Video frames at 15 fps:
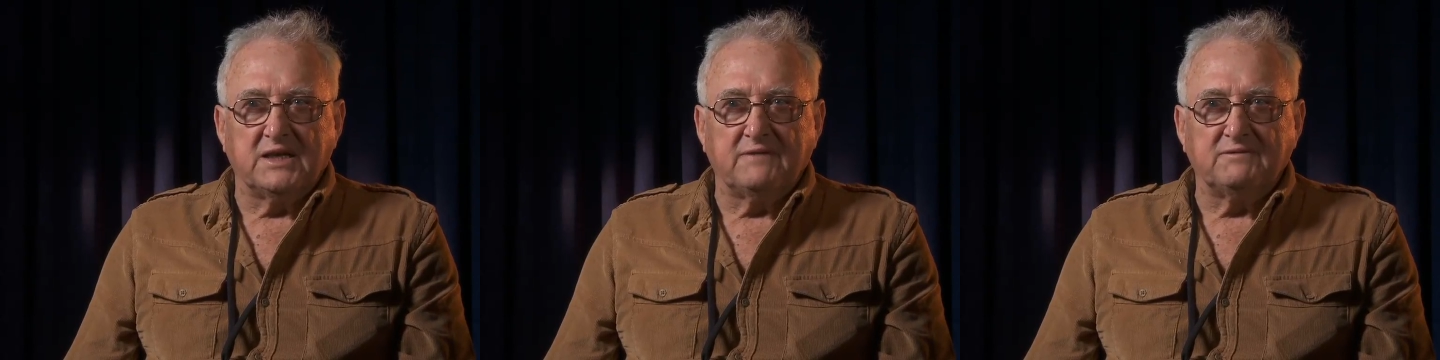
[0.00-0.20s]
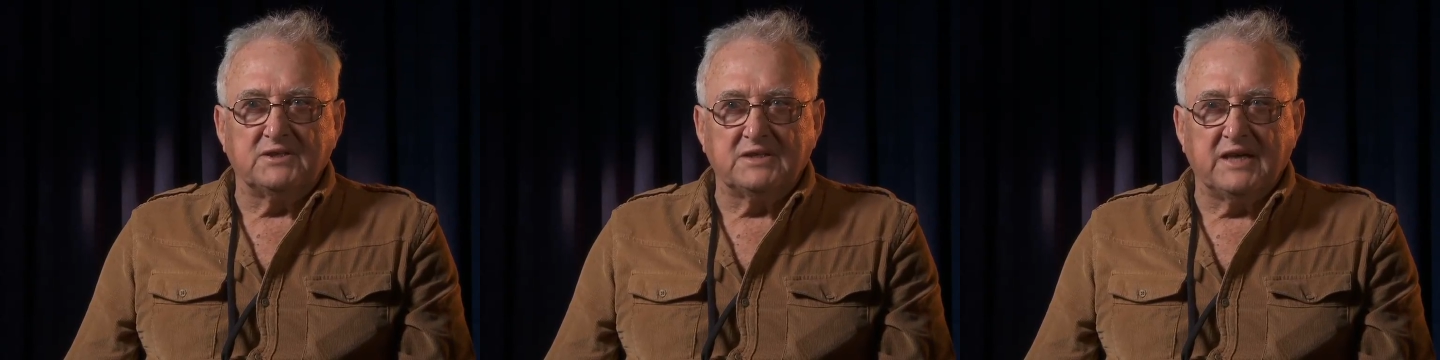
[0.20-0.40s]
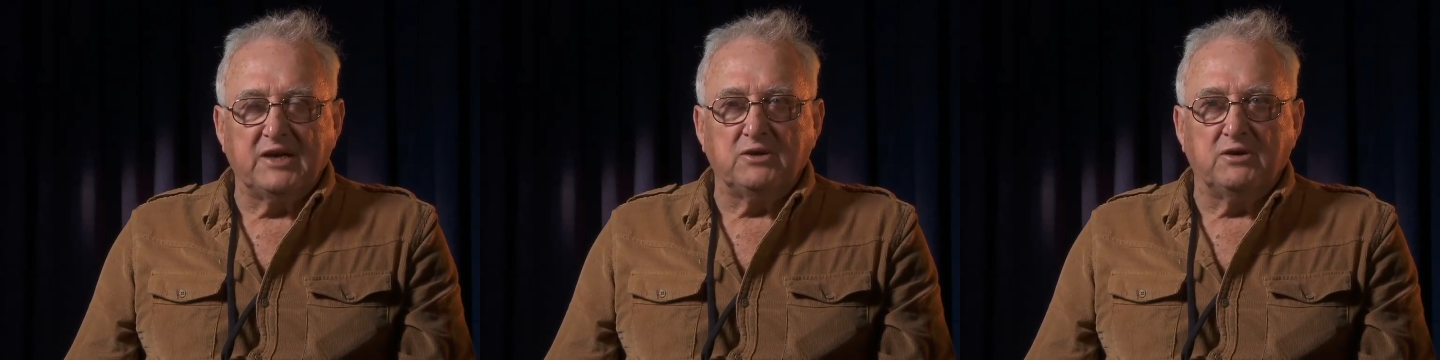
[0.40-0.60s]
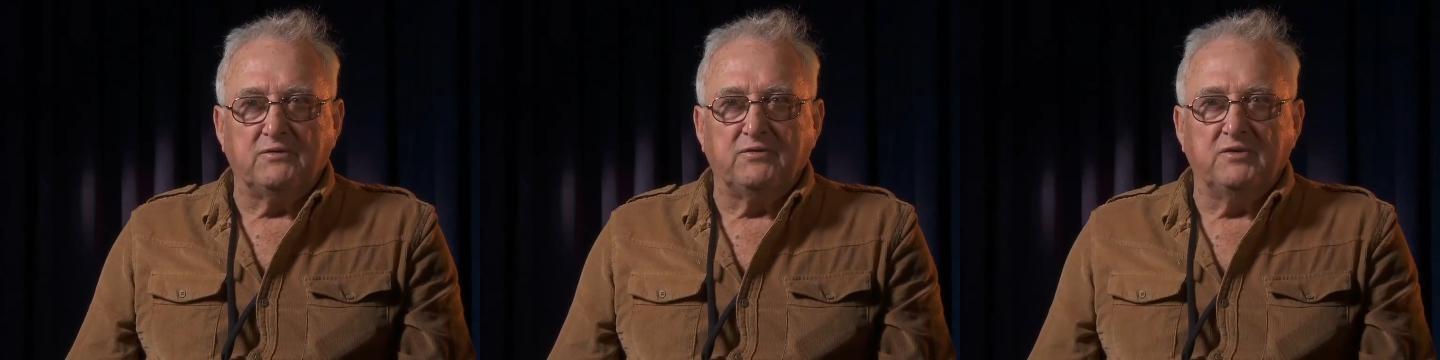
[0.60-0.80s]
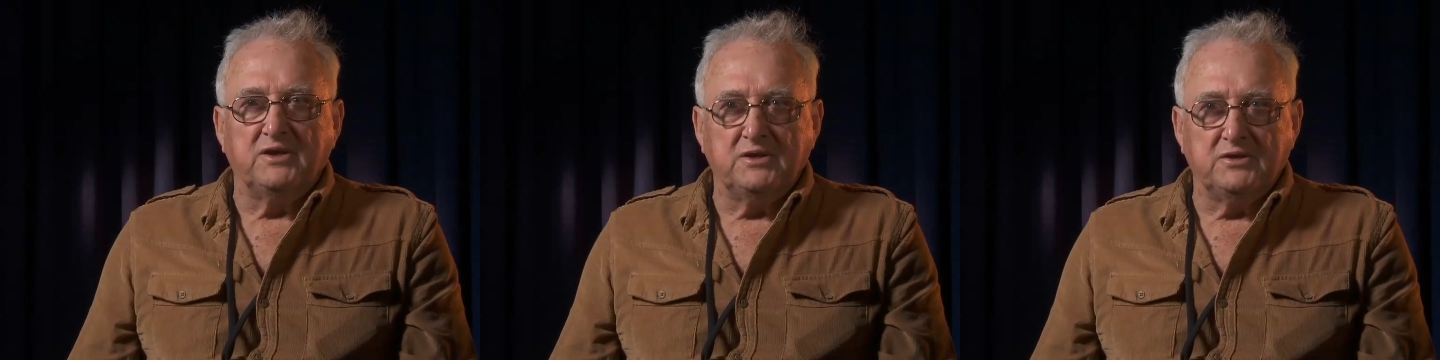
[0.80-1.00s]
after
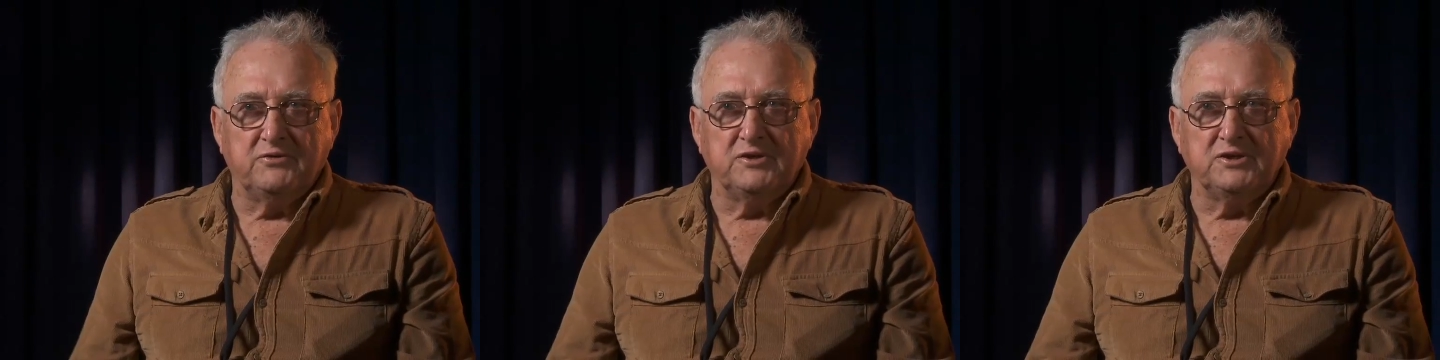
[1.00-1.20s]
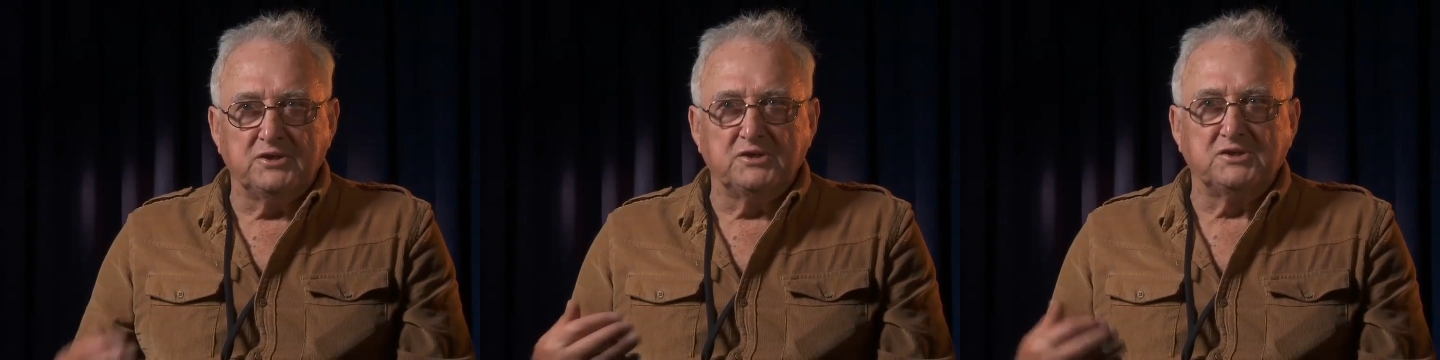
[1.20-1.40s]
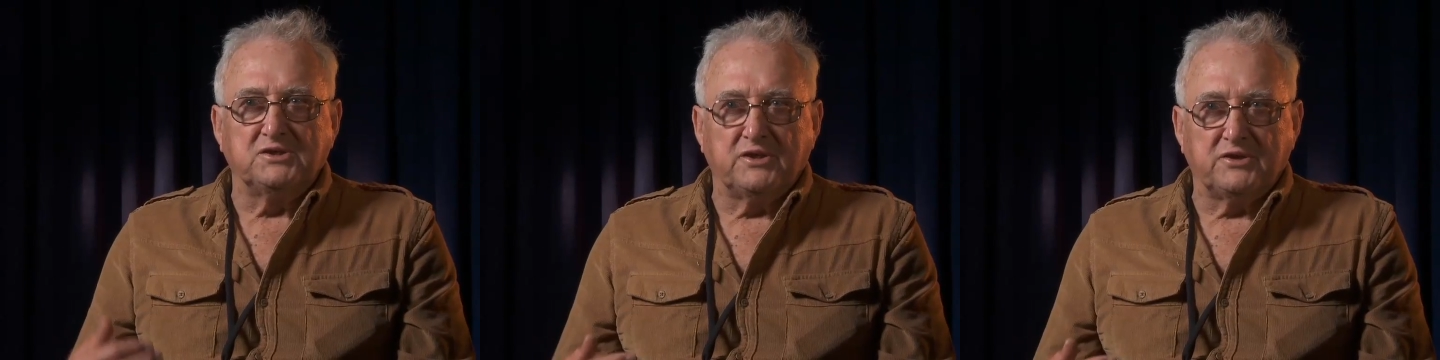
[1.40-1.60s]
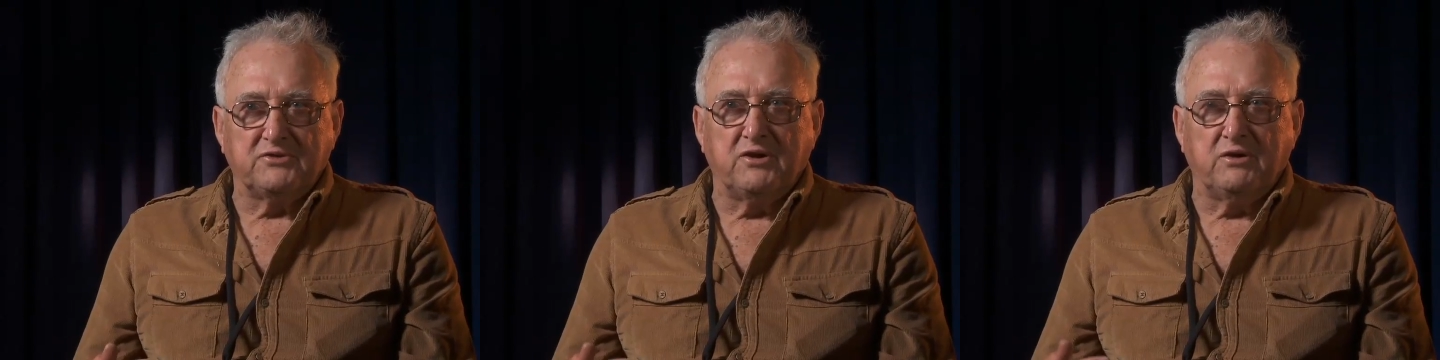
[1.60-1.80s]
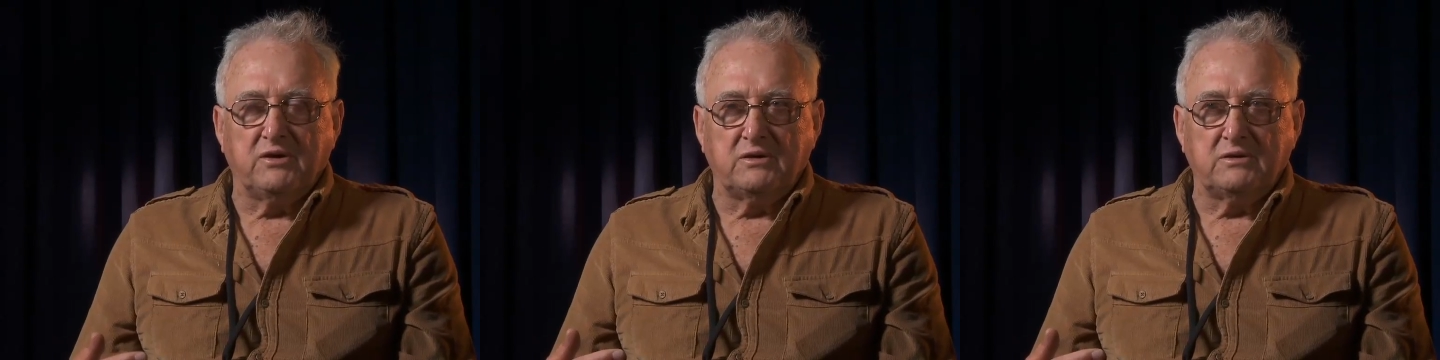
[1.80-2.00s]
takeoff, where you'd reduce the
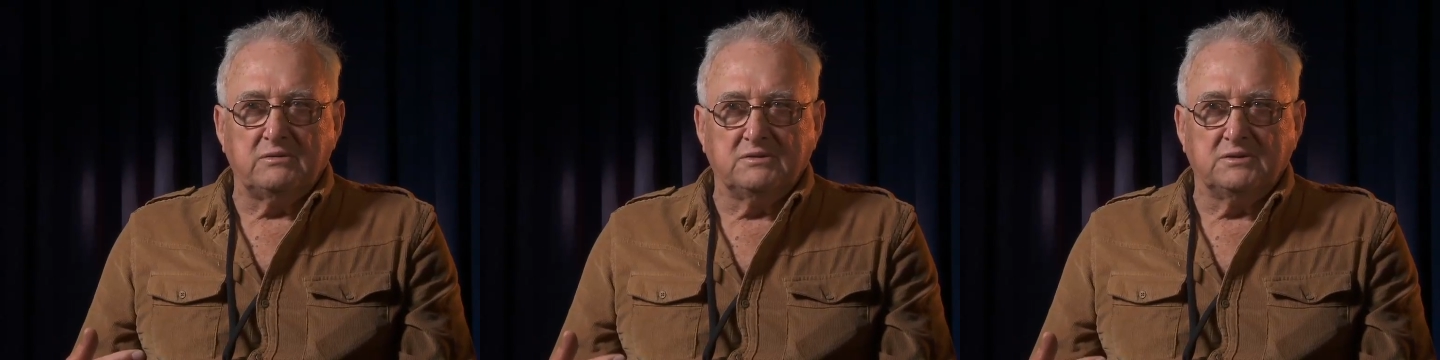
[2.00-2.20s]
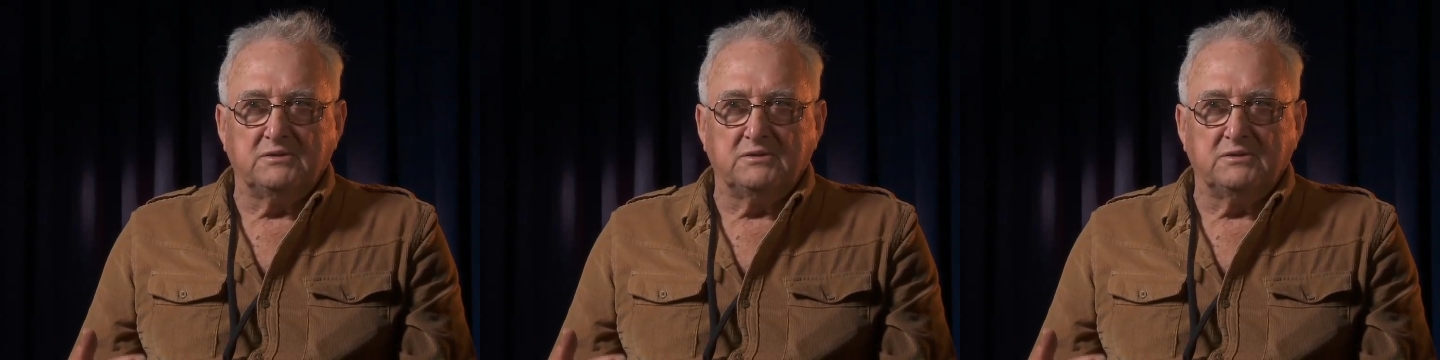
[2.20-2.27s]
throttle